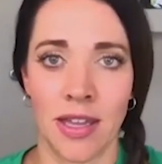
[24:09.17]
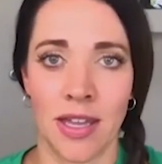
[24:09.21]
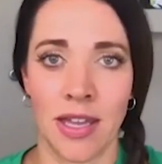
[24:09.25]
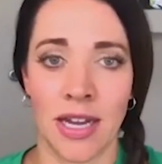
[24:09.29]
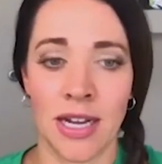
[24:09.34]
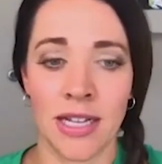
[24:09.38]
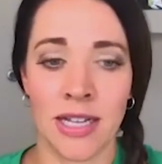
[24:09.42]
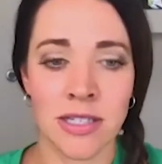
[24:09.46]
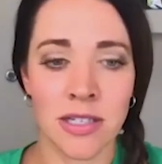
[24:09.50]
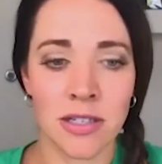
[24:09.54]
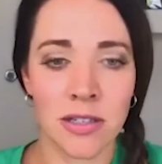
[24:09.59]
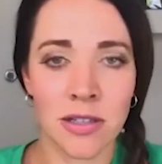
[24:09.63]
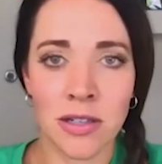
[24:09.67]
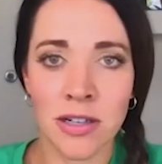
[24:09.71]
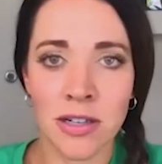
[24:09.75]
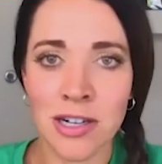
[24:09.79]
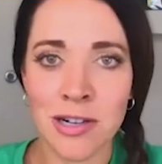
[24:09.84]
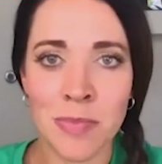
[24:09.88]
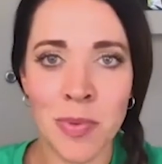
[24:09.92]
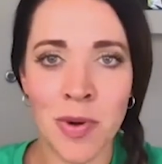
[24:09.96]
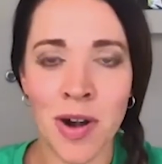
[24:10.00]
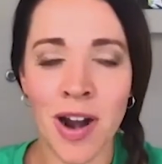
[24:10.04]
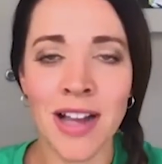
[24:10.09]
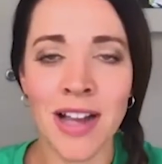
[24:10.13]
And it's a
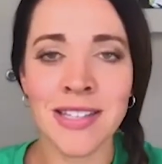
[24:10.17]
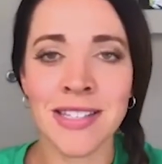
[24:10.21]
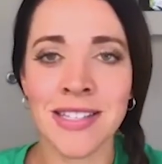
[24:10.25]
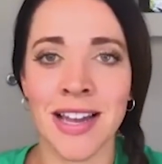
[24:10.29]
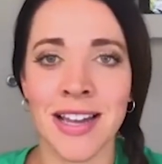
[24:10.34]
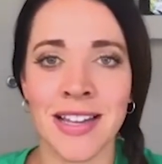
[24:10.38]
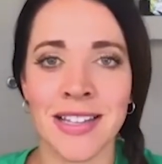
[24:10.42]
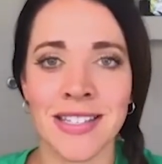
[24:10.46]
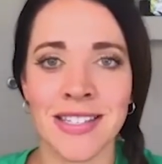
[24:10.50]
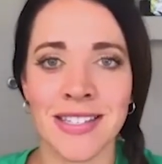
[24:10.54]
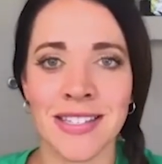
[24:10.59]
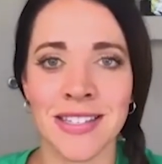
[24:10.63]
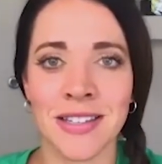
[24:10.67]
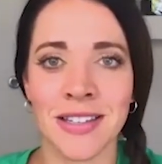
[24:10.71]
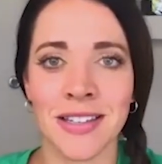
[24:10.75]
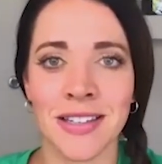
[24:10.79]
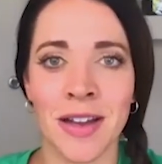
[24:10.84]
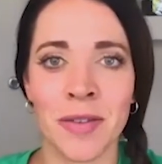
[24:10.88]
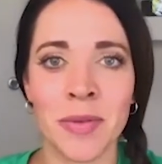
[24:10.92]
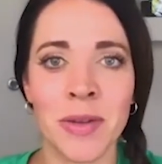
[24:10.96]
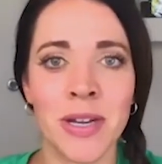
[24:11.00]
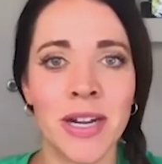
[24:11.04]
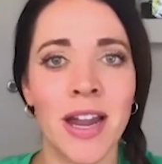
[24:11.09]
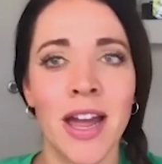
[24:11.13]
learned process.
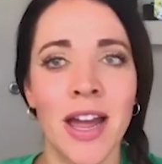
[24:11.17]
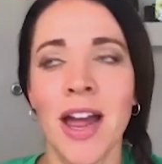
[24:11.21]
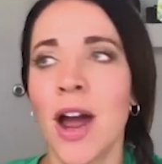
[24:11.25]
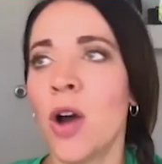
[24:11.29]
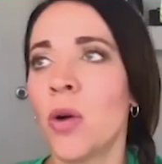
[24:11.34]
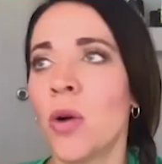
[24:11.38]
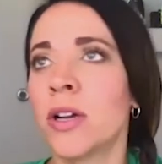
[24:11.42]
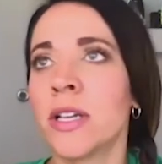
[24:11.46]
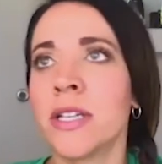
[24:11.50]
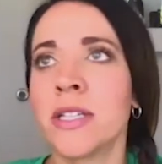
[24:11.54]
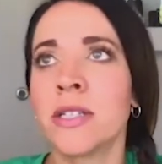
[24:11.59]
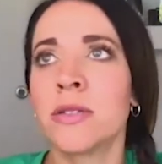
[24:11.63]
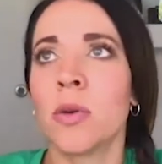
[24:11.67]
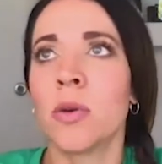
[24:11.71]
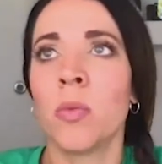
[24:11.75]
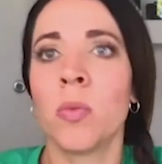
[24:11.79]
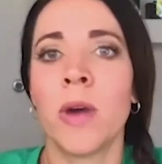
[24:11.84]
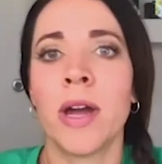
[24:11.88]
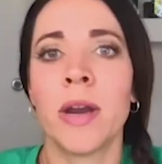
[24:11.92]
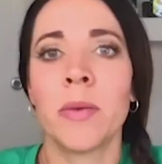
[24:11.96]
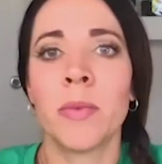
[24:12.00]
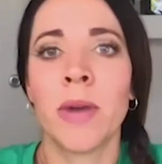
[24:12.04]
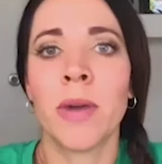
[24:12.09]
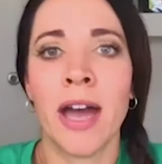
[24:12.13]
I mean, because
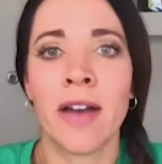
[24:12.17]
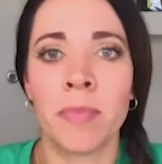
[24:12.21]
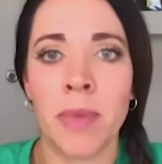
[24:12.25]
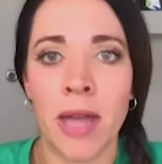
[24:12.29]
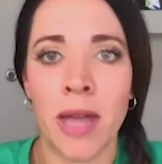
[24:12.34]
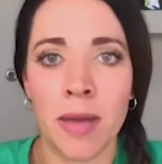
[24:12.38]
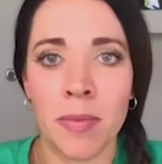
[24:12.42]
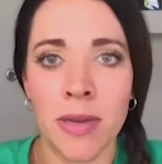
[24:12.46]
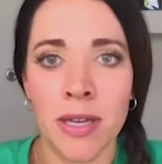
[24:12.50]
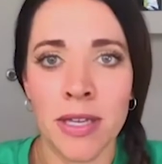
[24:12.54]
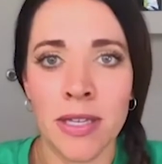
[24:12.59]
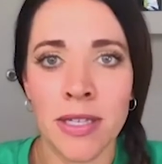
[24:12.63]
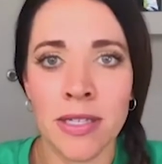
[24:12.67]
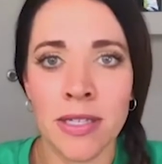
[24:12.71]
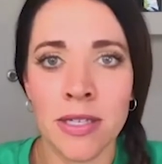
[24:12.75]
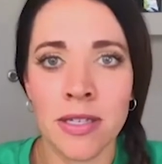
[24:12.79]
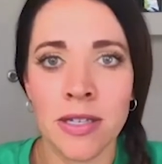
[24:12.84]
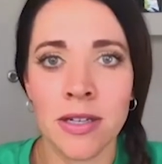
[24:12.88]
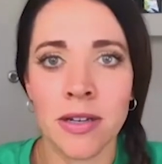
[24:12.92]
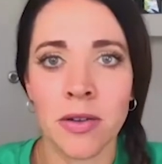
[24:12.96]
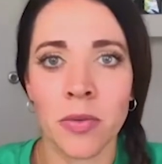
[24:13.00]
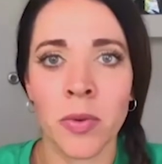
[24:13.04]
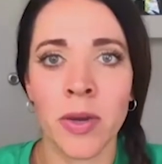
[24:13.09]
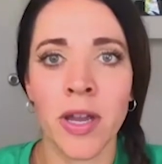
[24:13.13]
when we have babies,
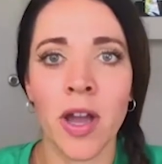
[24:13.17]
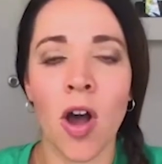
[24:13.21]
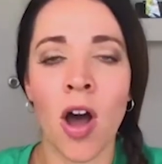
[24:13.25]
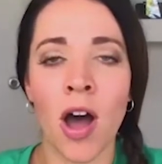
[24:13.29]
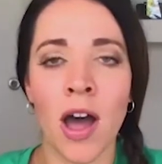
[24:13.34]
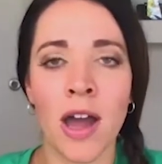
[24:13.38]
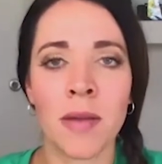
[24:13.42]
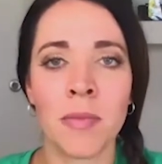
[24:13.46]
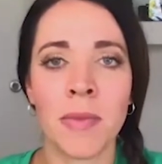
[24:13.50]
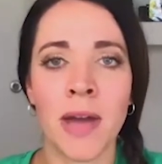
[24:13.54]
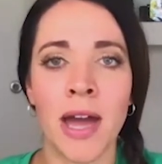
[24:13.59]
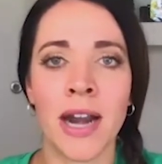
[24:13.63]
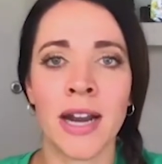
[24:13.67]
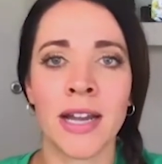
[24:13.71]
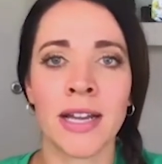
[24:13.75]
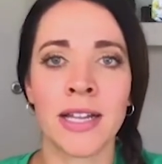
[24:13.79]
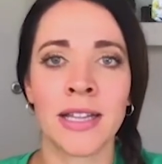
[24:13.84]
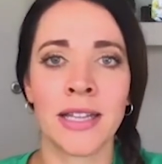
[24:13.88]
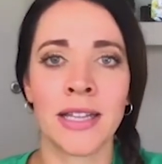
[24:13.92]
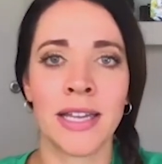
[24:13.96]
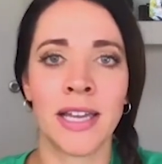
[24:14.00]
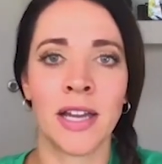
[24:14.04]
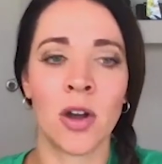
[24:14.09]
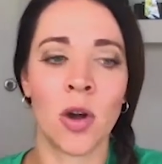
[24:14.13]
we
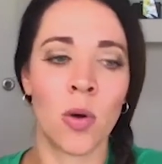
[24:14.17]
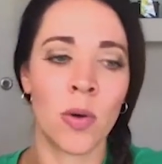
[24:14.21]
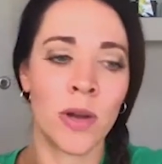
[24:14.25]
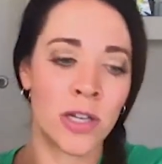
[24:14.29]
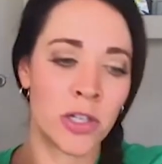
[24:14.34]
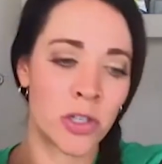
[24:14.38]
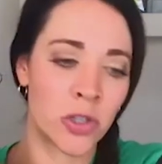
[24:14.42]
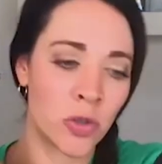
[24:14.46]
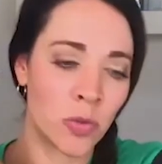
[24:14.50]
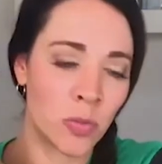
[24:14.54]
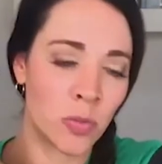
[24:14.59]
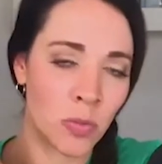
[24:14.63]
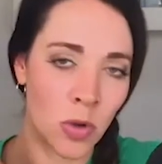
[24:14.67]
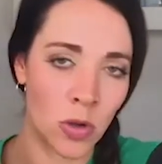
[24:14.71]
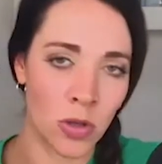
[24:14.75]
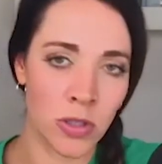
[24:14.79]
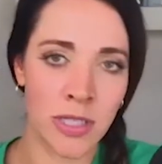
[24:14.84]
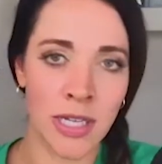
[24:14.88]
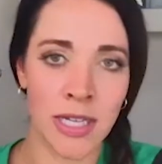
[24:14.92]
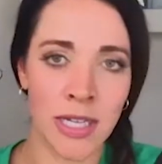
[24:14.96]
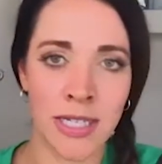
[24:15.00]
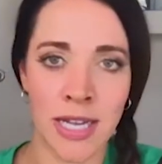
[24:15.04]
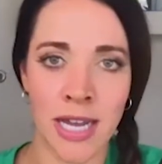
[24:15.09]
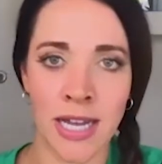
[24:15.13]
automatically go into
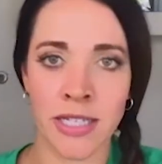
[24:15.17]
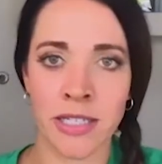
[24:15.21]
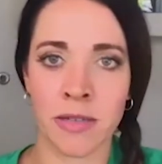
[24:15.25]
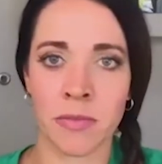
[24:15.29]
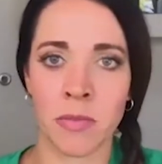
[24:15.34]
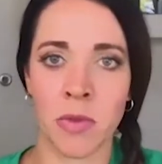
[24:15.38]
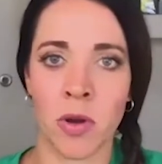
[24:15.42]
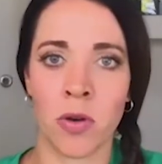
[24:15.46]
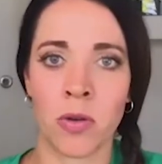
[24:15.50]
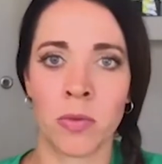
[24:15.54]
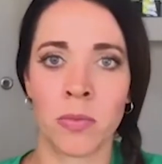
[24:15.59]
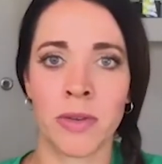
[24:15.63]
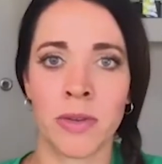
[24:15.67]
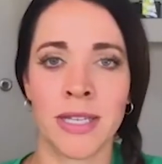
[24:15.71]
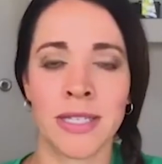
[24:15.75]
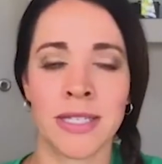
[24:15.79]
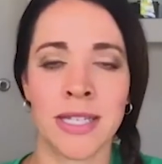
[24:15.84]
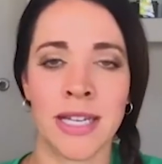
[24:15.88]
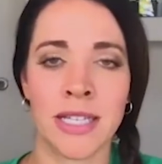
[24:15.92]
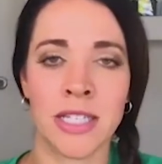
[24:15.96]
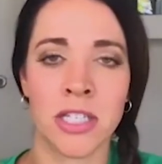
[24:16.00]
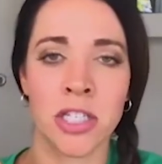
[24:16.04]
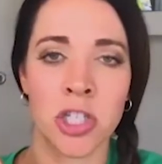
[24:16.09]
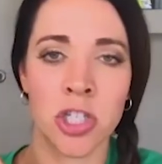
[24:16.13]
multitask mode because
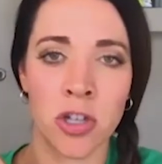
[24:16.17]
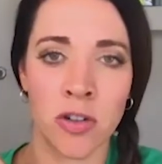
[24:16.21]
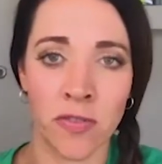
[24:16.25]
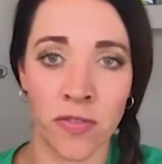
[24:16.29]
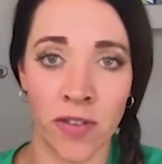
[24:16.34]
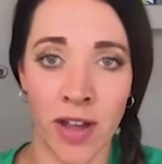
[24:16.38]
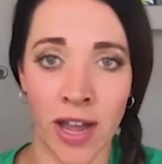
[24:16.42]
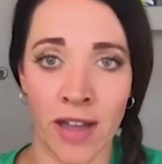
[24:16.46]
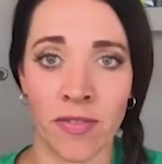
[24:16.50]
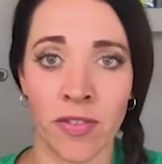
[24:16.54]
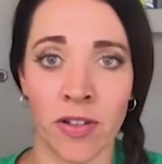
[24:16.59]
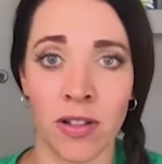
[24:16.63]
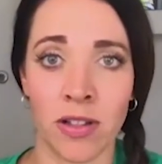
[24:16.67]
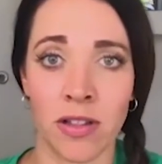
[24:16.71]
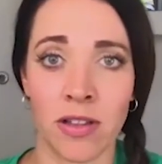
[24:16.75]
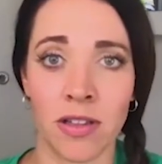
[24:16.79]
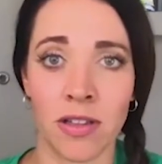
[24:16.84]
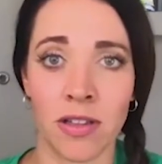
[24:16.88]
that's survival.